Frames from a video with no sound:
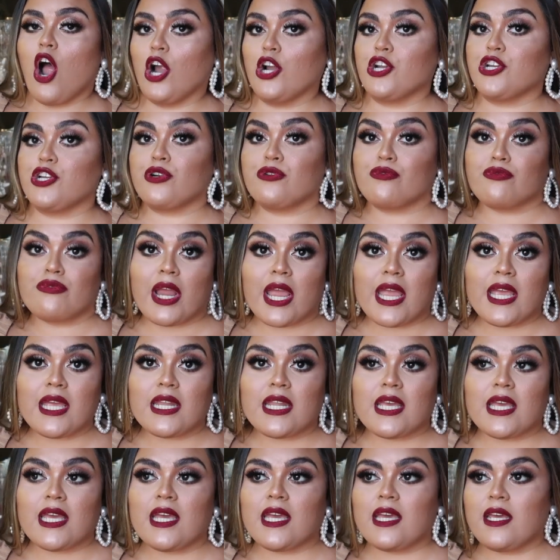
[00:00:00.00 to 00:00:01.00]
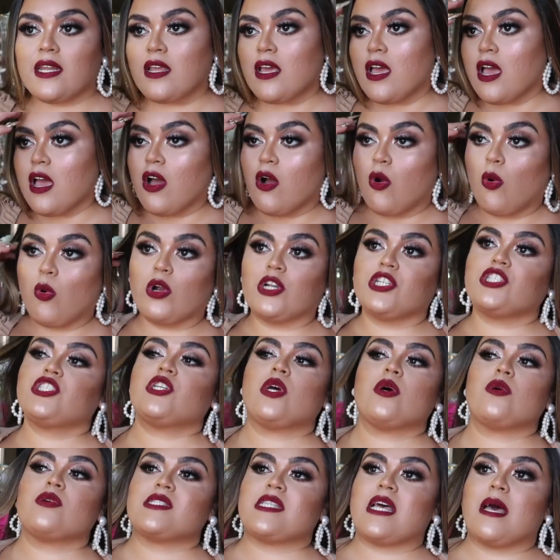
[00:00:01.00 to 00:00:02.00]
underrated or
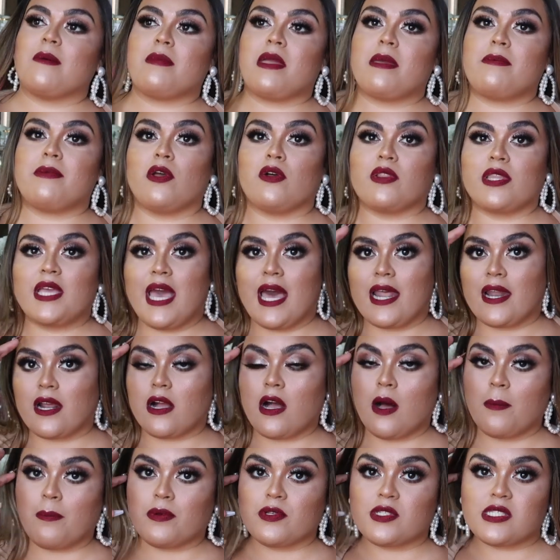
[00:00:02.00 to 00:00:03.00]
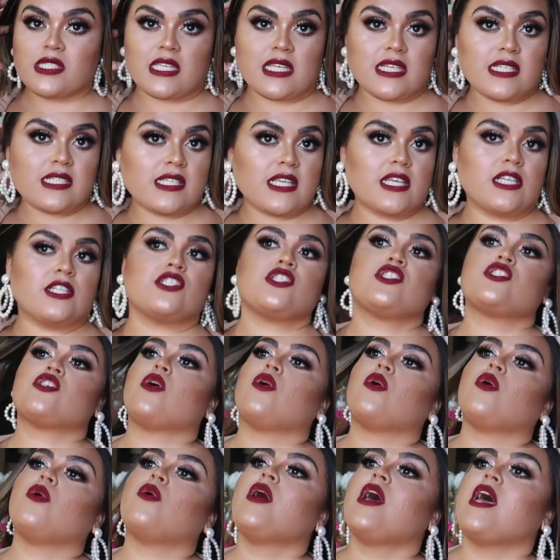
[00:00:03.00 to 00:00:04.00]
shows that maybe only had a couple seasons
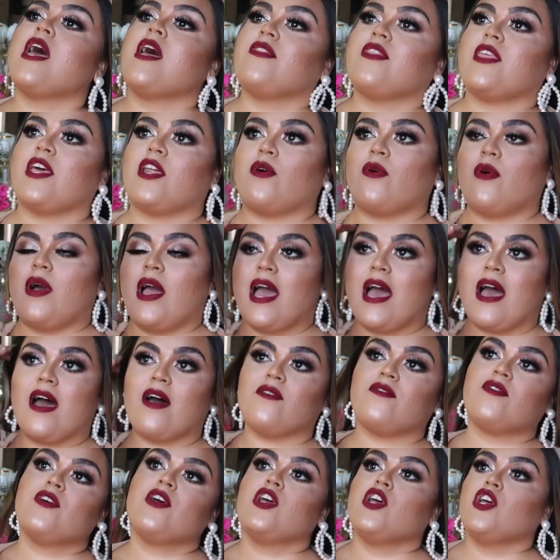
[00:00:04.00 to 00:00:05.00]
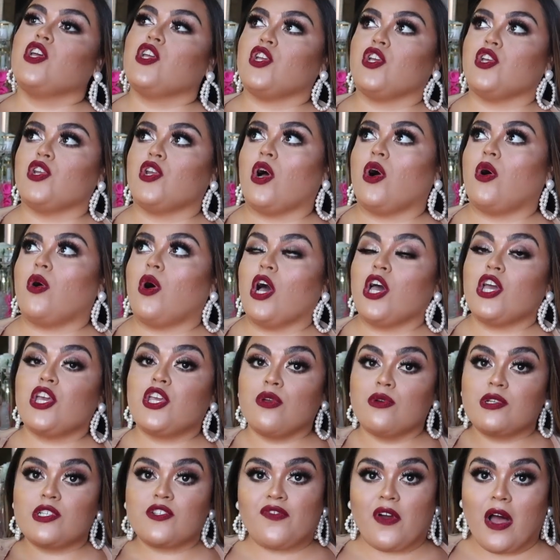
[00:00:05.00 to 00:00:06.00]
so they don't have, you know, a
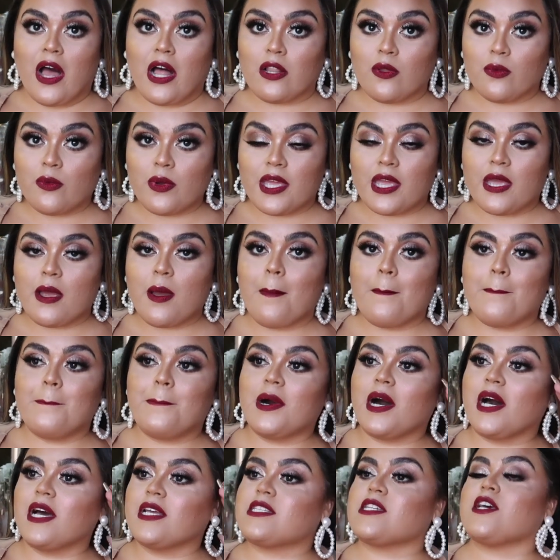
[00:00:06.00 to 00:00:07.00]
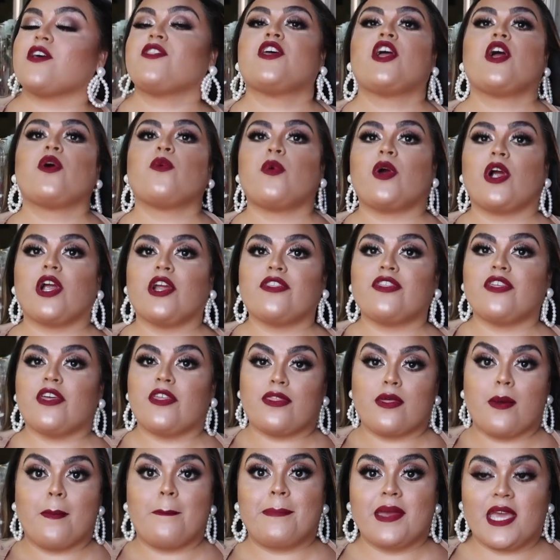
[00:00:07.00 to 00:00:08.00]
huge following but they're worth
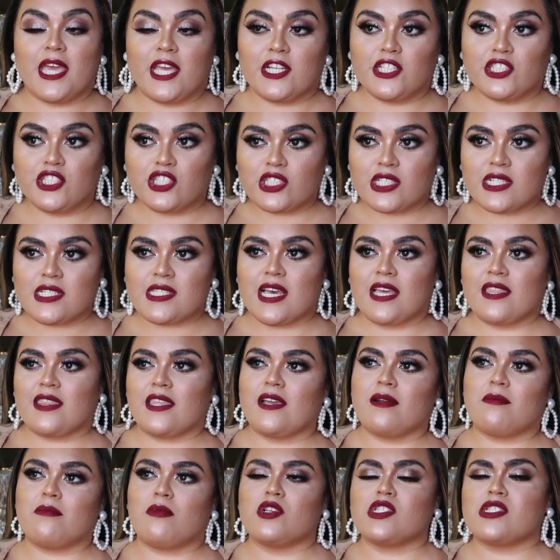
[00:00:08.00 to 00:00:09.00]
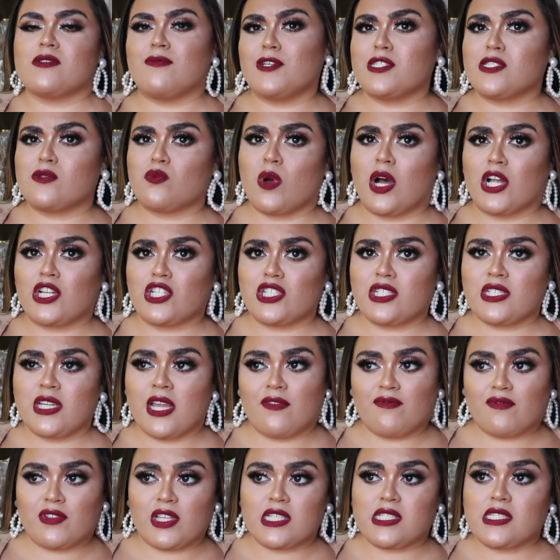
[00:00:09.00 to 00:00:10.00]
the binge because I think most of us watch
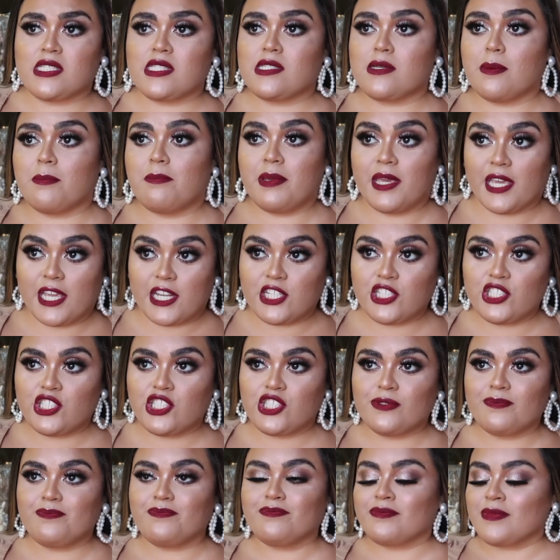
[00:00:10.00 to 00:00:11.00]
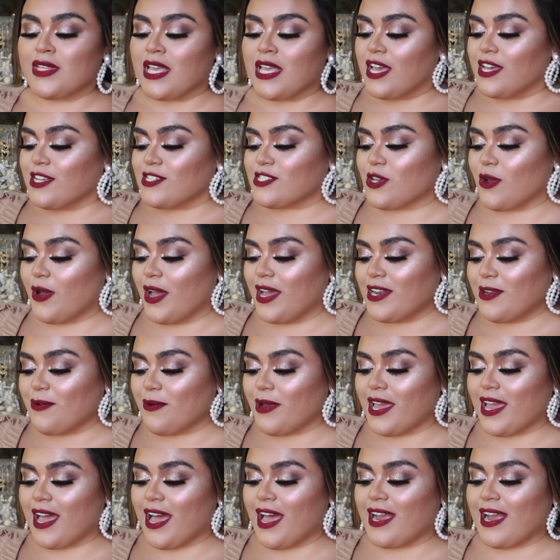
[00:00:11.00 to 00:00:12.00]
Netflix to binge. So
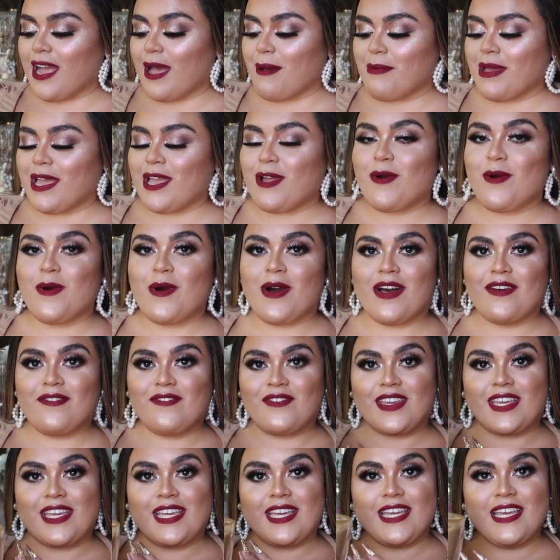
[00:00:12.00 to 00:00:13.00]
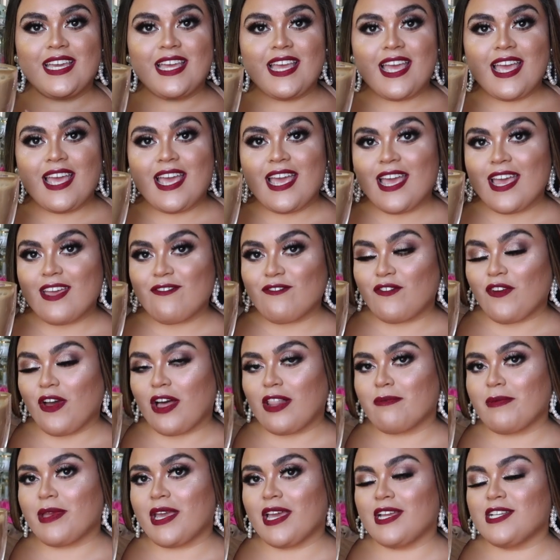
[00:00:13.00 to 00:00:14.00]
anyway, I got my coffee
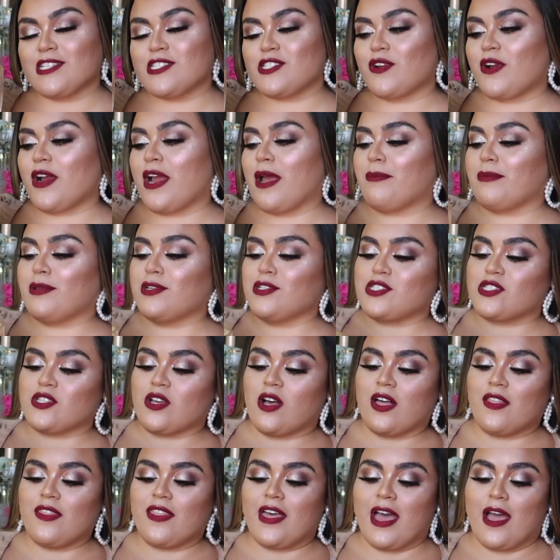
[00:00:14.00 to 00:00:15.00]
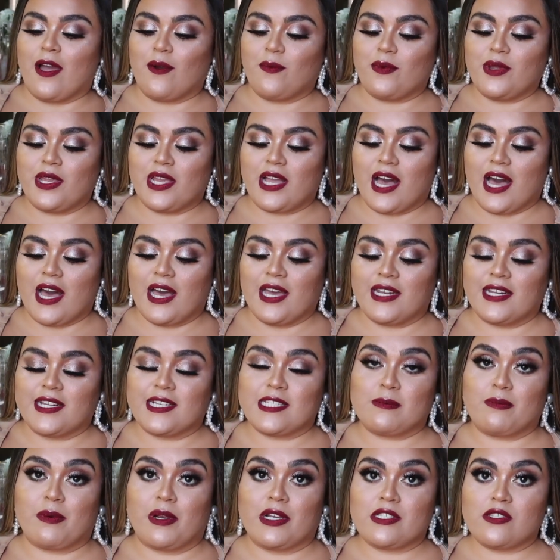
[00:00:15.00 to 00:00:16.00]
found me on Instagram, you saw that we got an
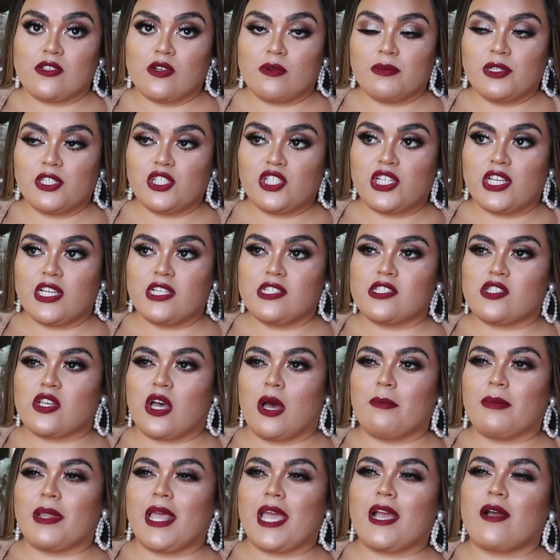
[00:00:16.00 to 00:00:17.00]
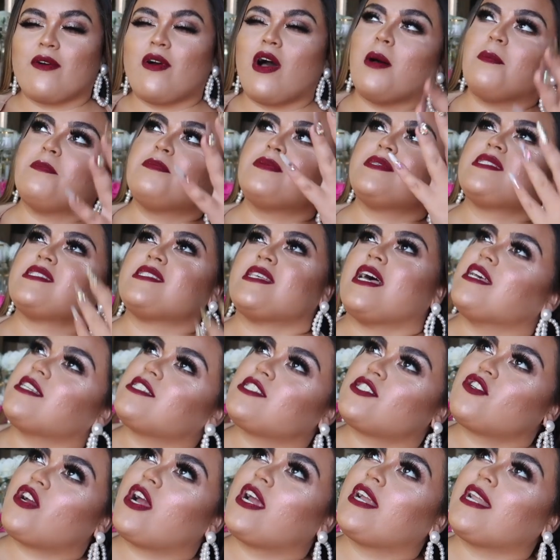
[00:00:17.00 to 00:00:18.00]
espresso machine. So I'm like
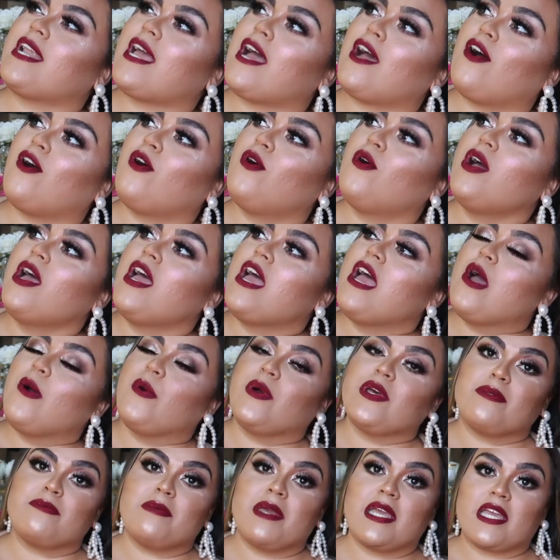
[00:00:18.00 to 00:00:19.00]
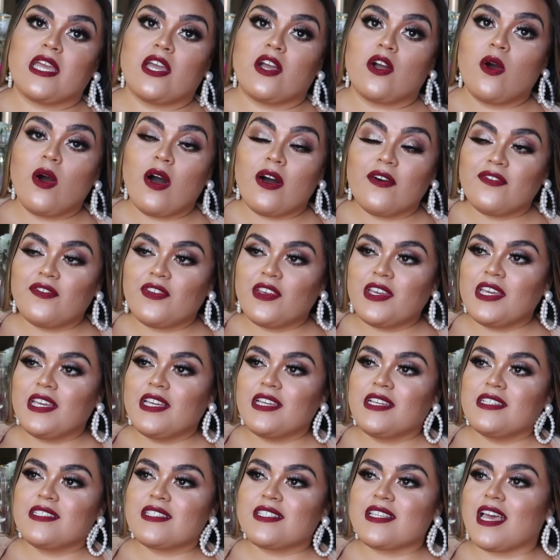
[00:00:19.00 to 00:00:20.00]
obsessed right now with making
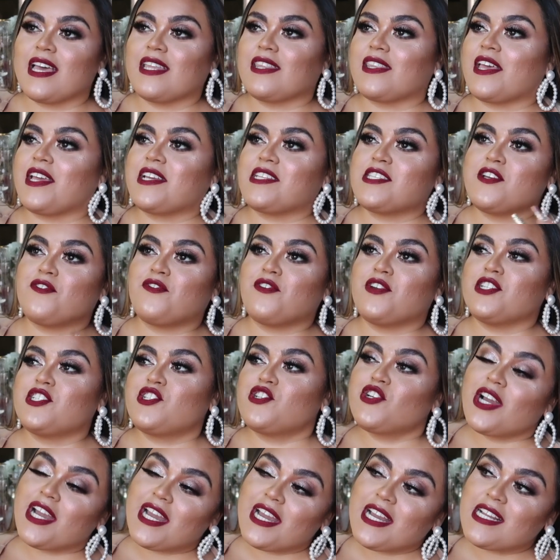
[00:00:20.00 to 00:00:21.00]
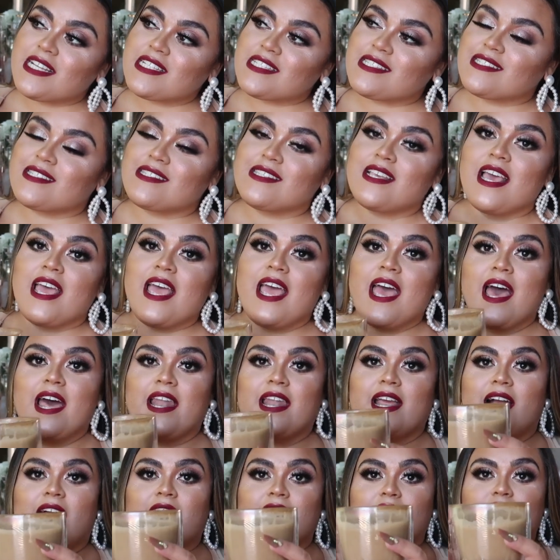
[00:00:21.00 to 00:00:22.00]
coffees and like different drinks.
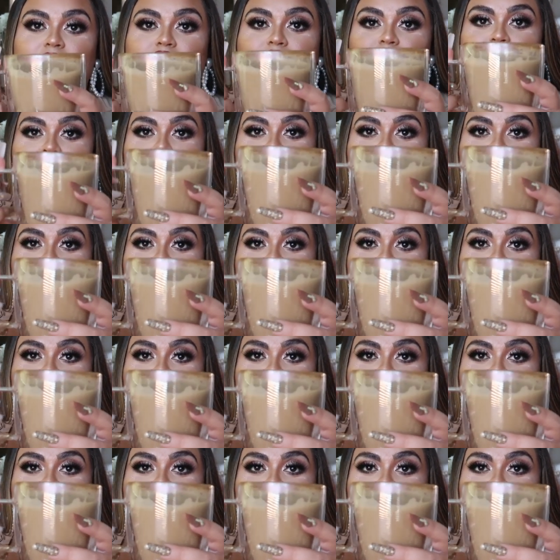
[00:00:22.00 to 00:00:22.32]
And I got these